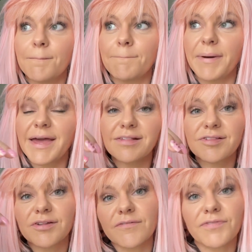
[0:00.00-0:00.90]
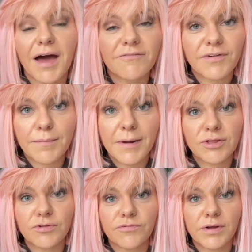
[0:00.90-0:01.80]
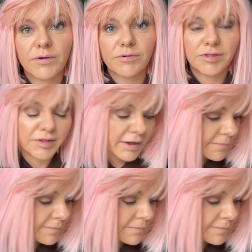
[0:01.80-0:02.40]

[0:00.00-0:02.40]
bits of that vibrational frequency.